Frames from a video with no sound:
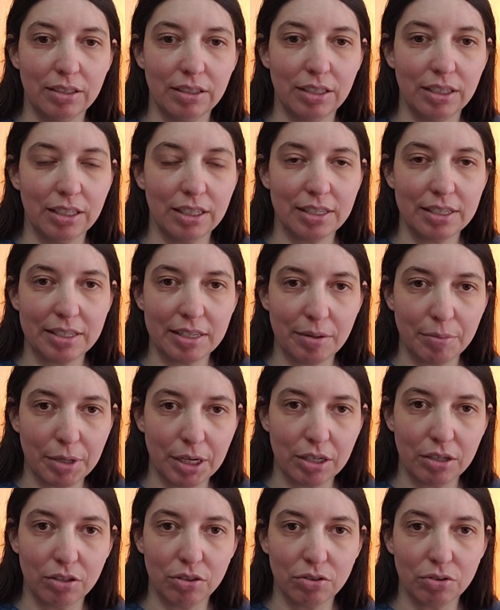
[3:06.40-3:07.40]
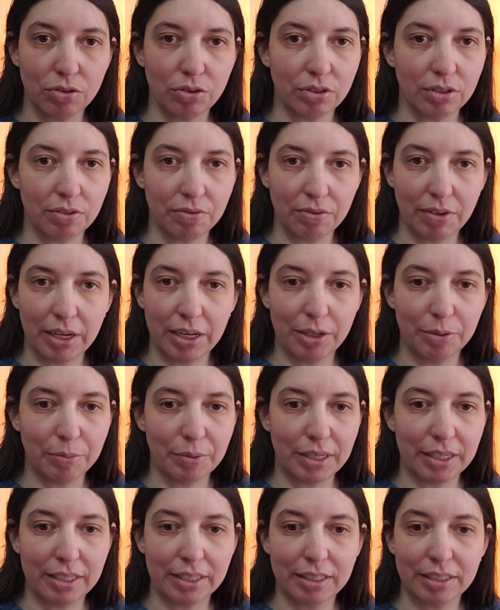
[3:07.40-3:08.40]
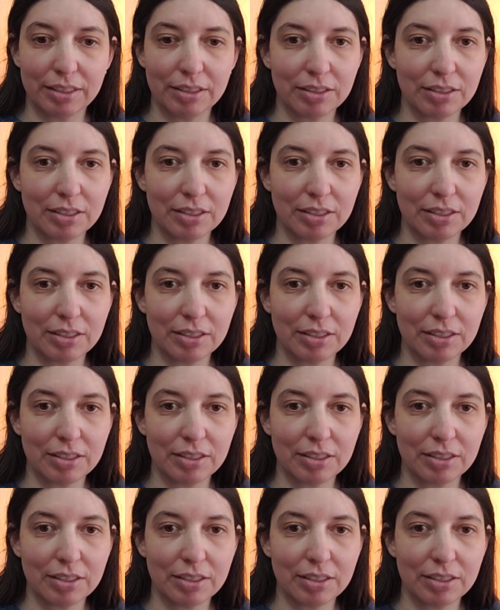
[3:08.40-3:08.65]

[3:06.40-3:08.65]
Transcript: in a semi-controlled environment,